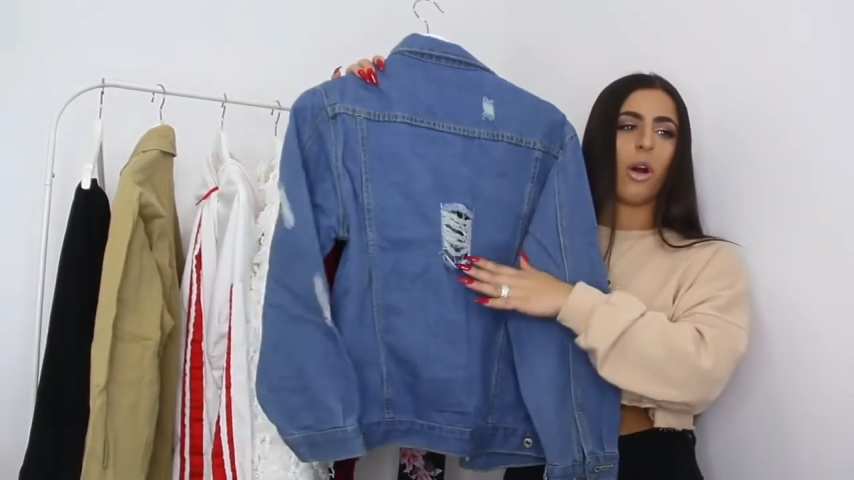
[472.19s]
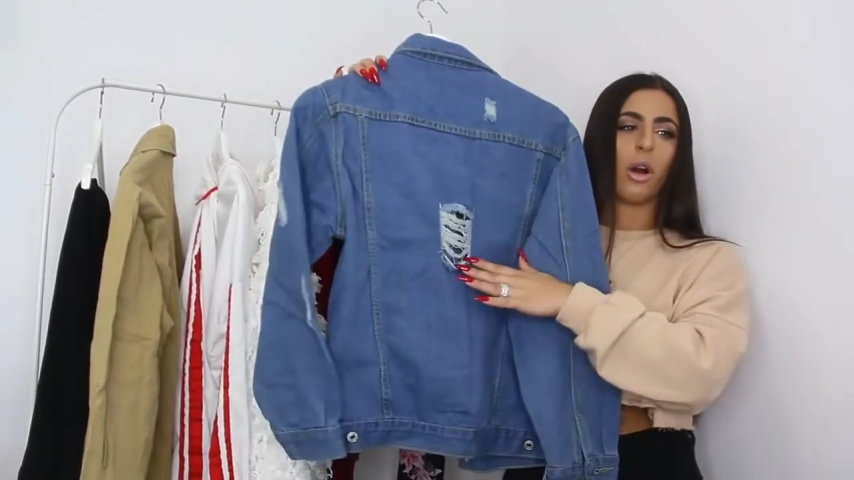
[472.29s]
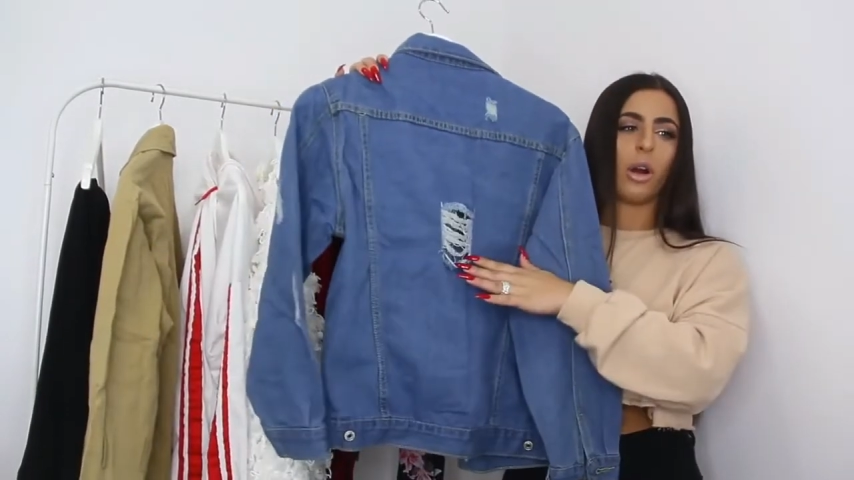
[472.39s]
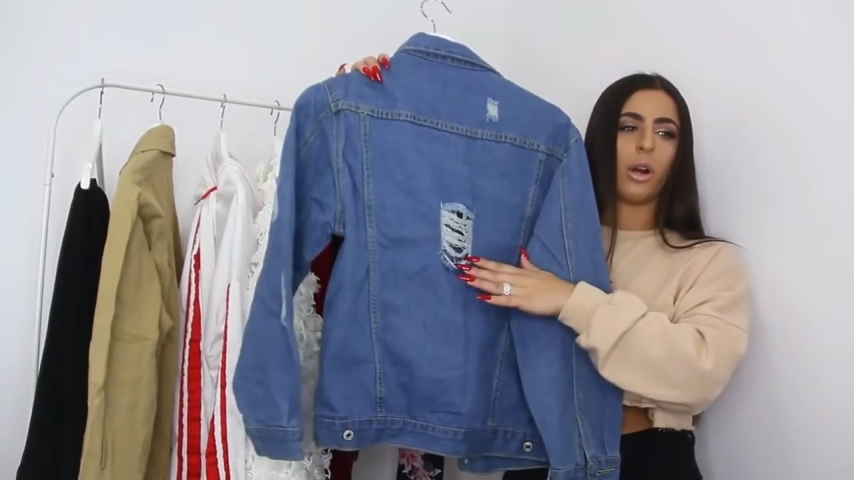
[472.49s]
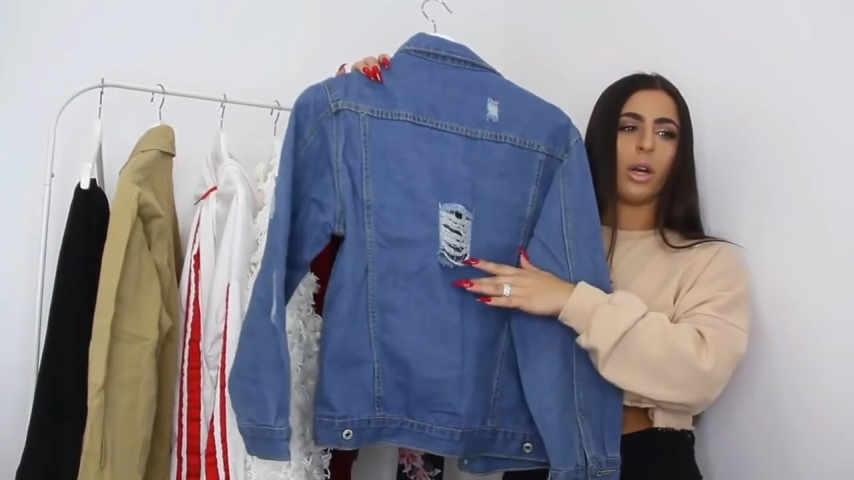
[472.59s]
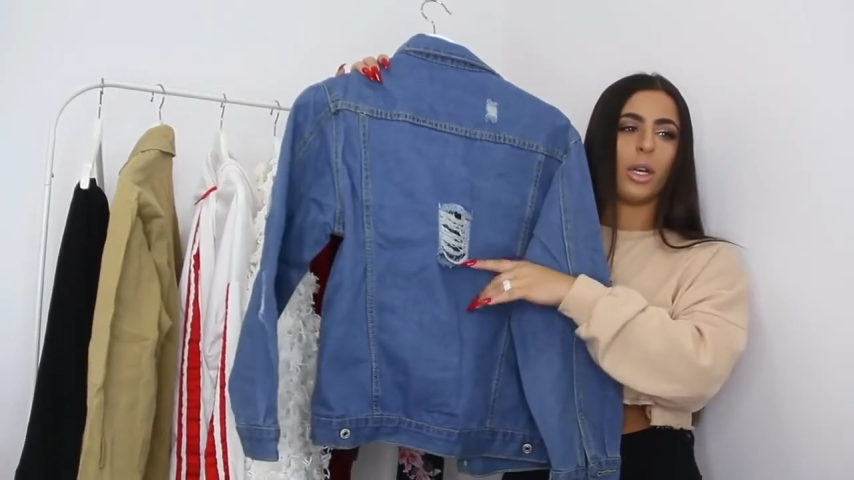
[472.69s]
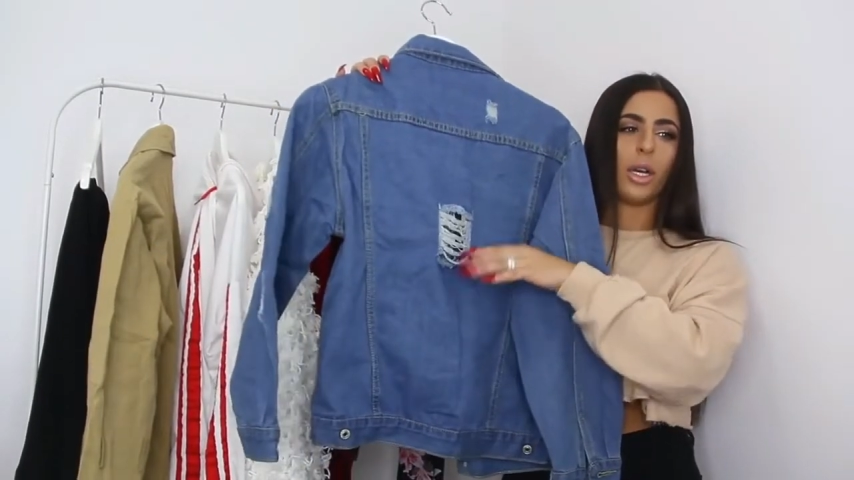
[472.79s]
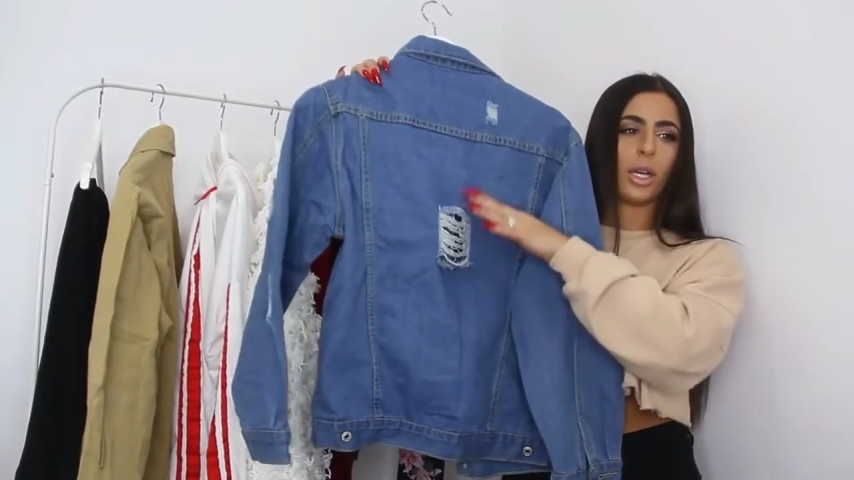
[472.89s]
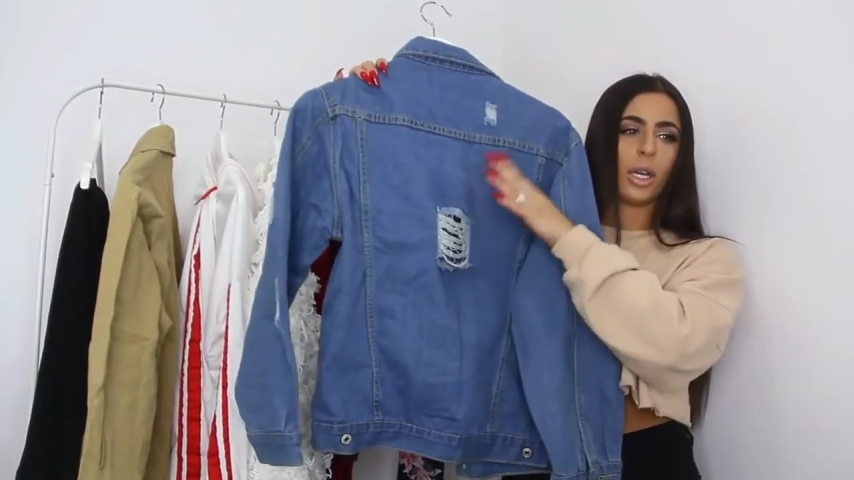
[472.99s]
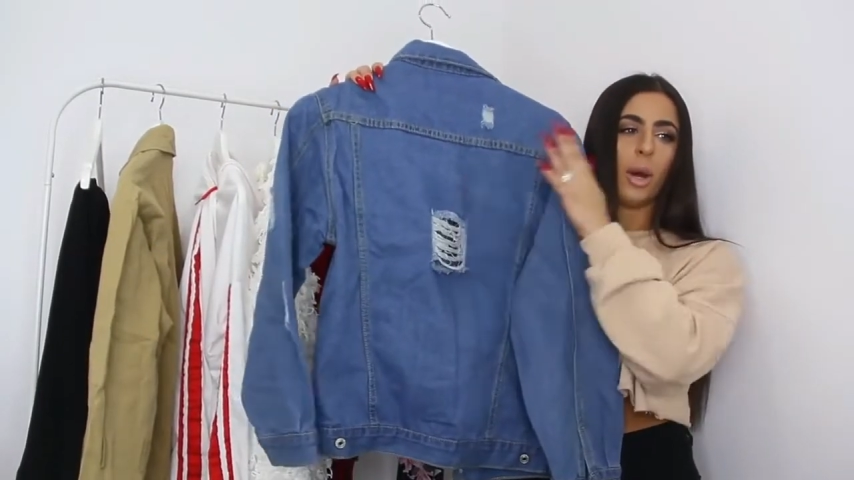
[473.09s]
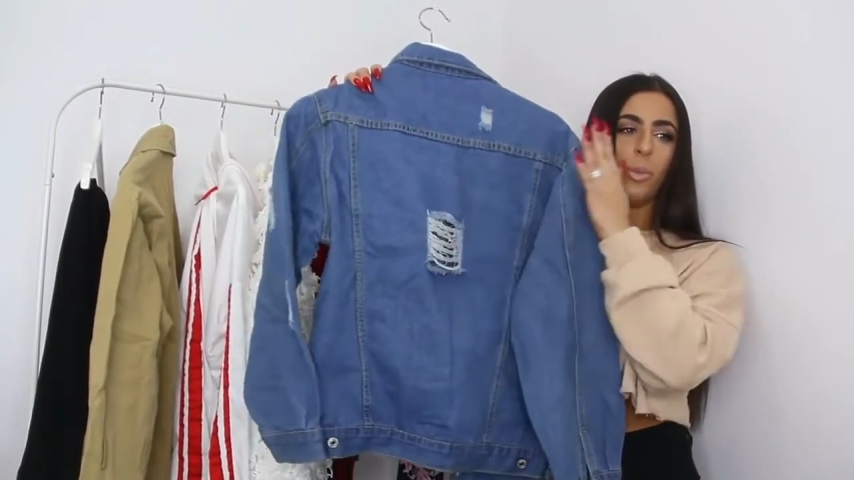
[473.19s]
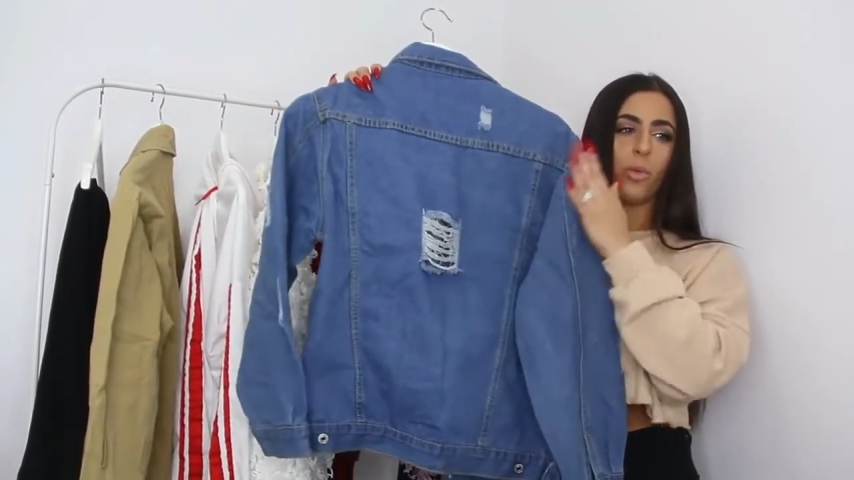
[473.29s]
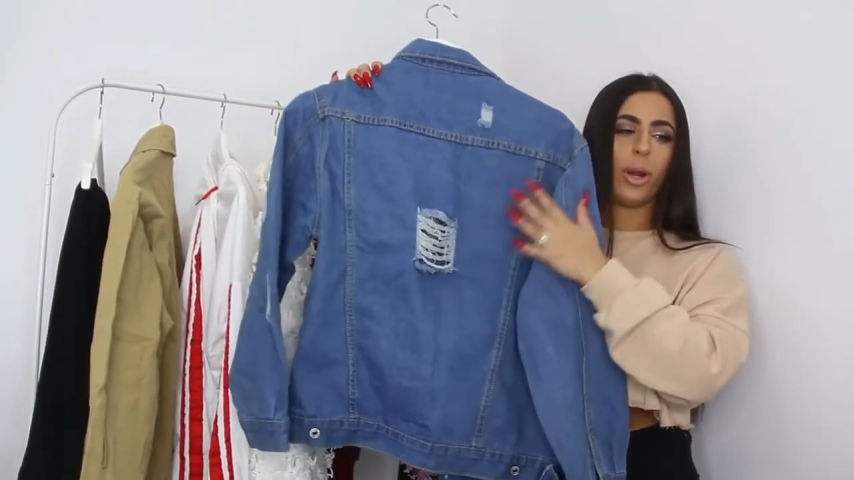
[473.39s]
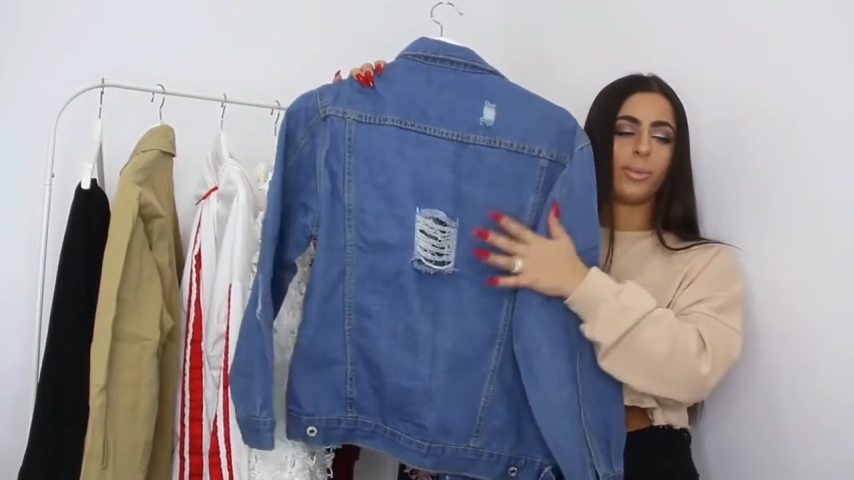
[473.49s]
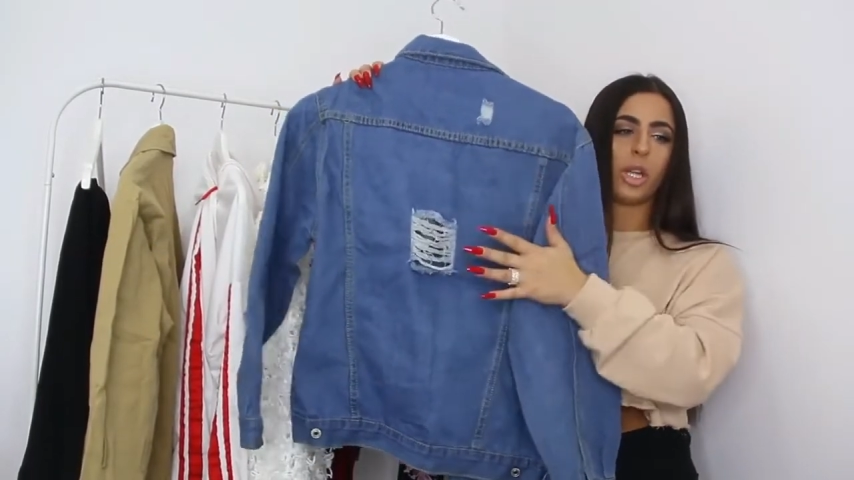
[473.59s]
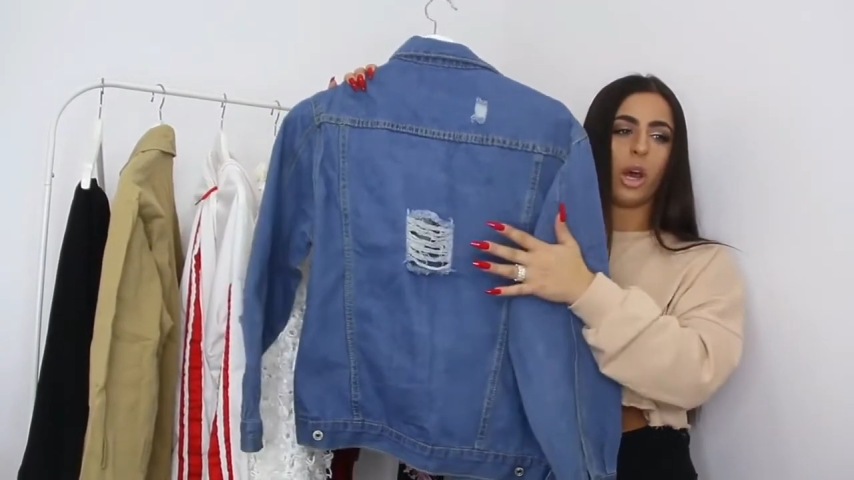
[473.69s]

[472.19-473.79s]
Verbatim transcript: There are a couple